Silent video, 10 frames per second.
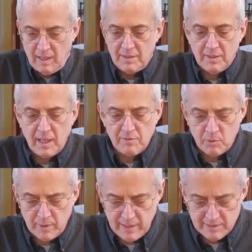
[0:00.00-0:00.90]
I think
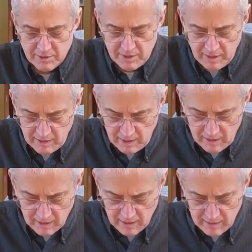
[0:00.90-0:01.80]
everyone has seen
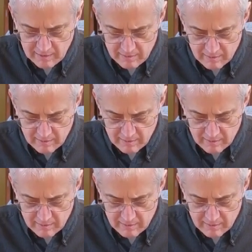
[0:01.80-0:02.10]
the